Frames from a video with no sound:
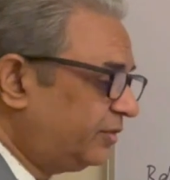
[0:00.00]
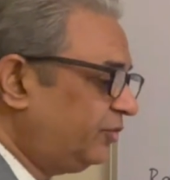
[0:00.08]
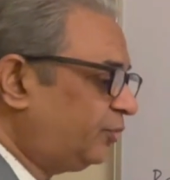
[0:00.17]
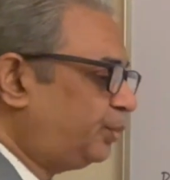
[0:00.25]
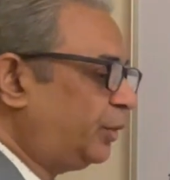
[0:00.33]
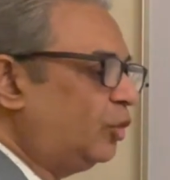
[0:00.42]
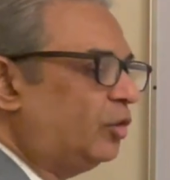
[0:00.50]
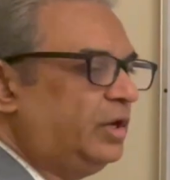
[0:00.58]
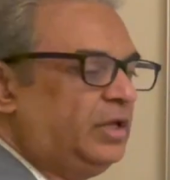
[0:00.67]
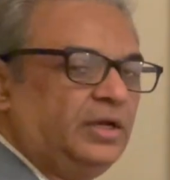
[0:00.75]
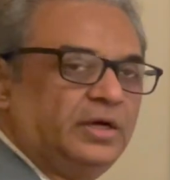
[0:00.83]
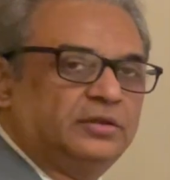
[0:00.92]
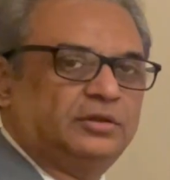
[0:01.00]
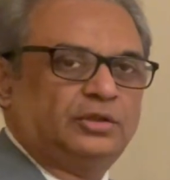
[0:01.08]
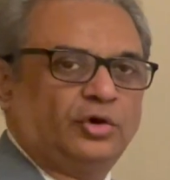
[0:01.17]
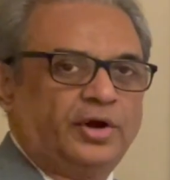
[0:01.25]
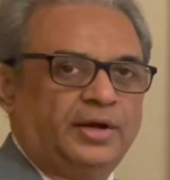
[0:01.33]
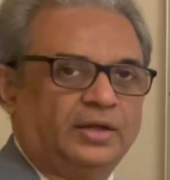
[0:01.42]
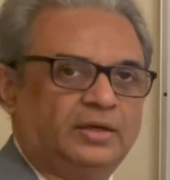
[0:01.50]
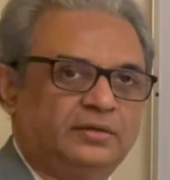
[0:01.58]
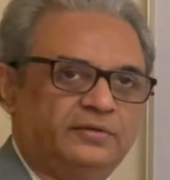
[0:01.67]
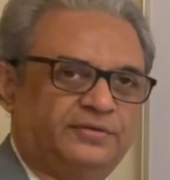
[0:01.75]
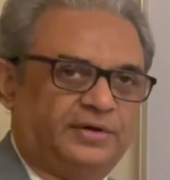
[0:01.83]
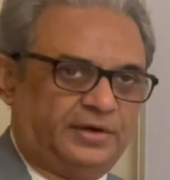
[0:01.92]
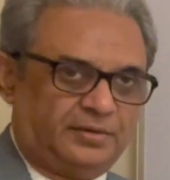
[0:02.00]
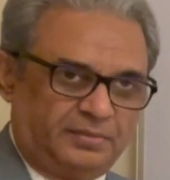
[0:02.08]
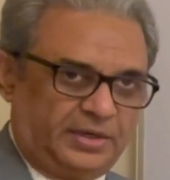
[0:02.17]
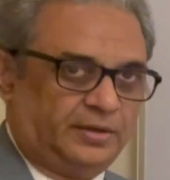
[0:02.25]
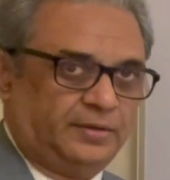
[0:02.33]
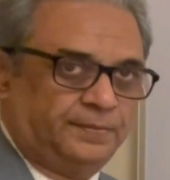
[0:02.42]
is purely a theoretical statement.